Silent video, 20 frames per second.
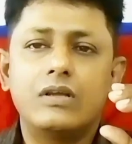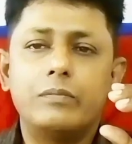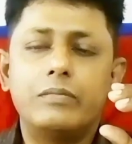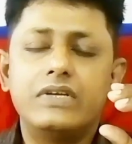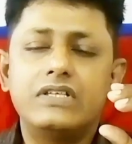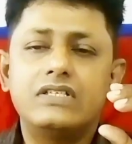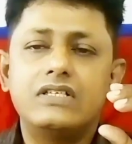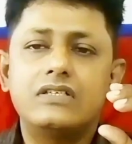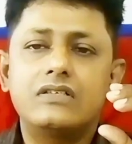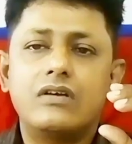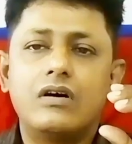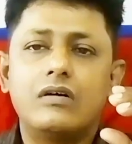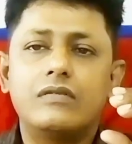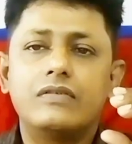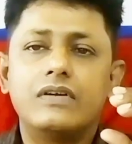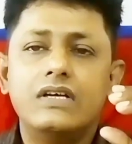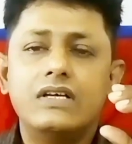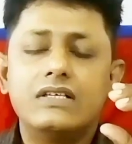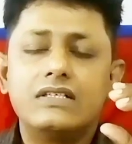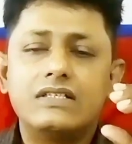On the basis
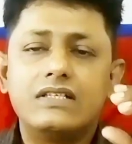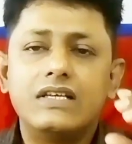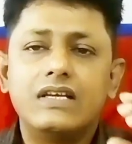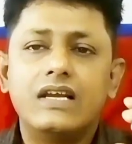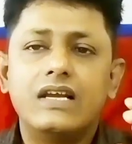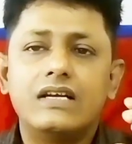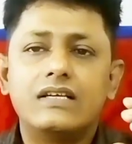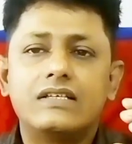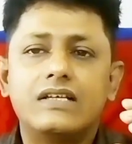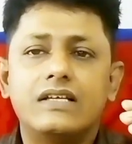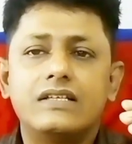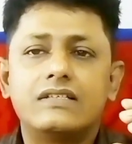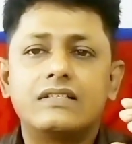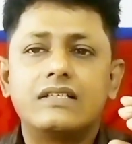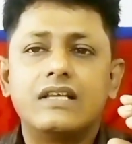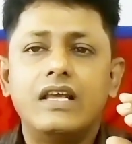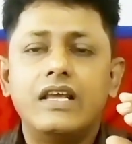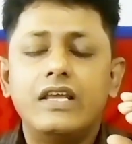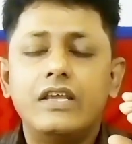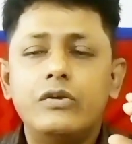of single
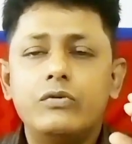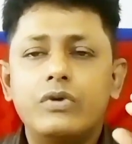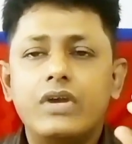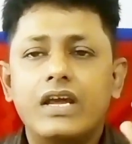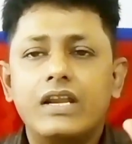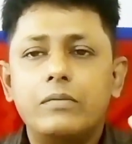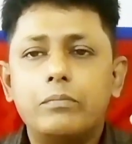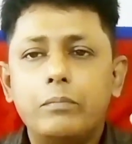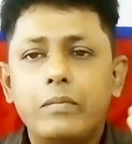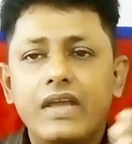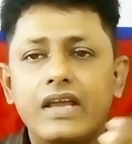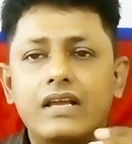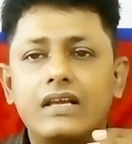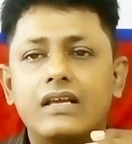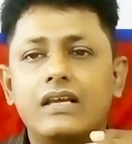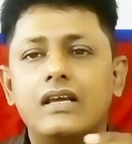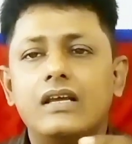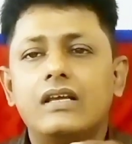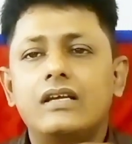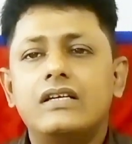tense, you can
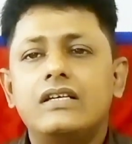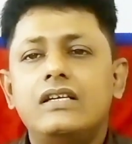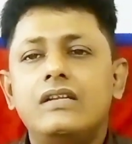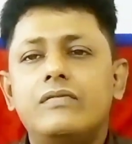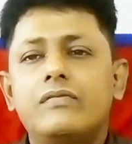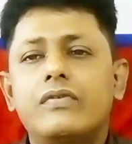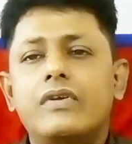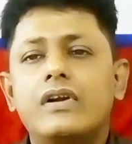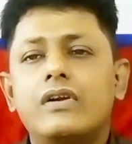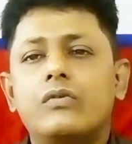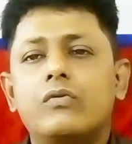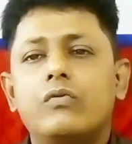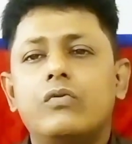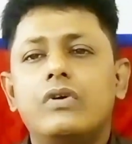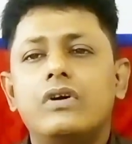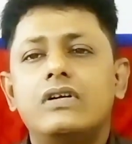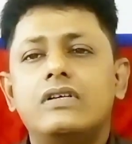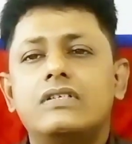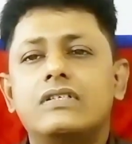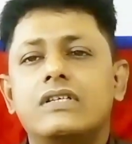make
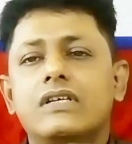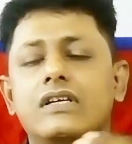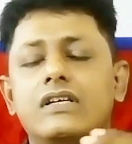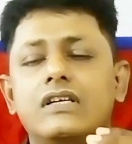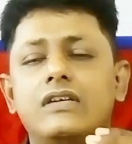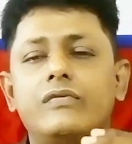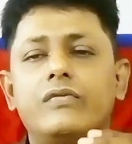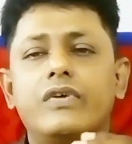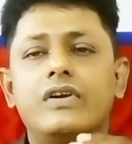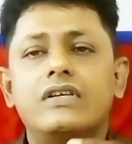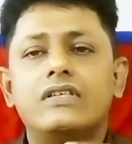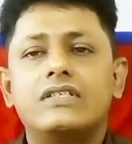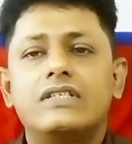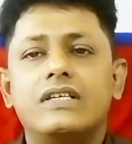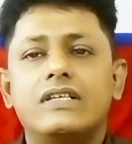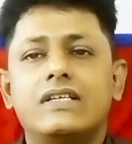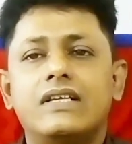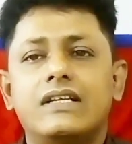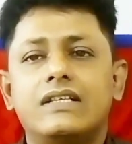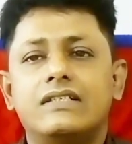different words,
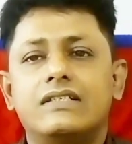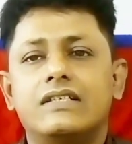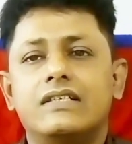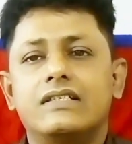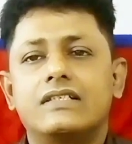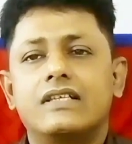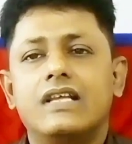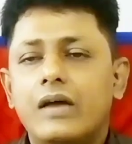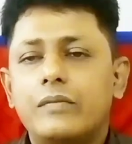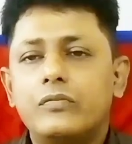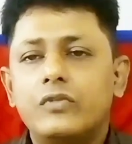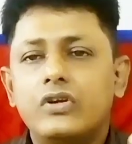different sentences.